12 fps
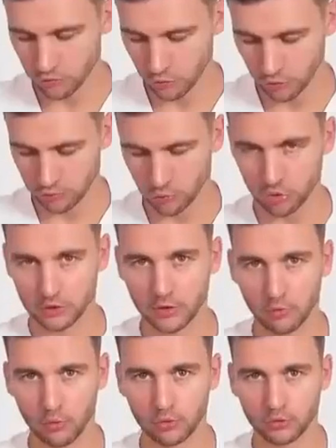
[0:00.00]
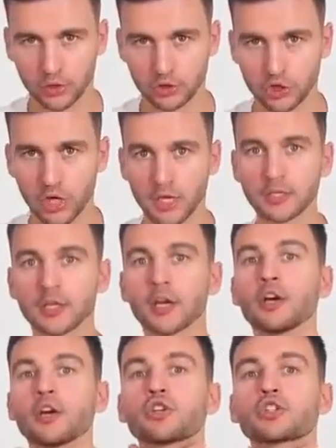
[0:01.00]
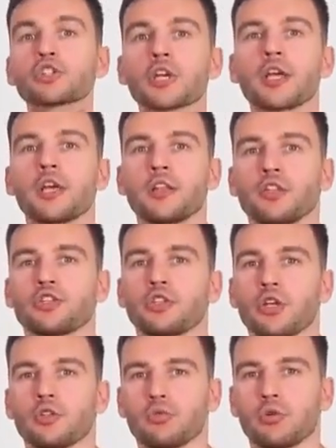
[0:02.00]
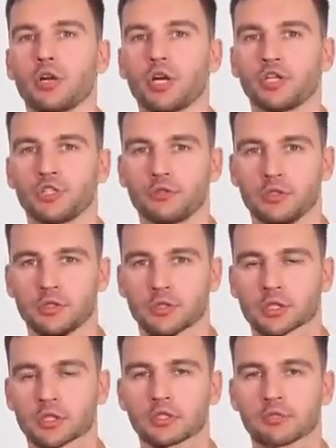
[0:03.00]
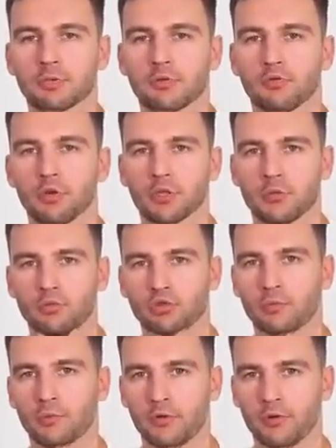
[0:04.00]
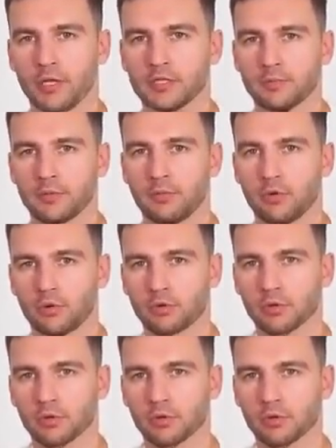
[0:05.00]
on the contrary, stick out, the neck starts to shorten, and this leads to the appearance of a double chin.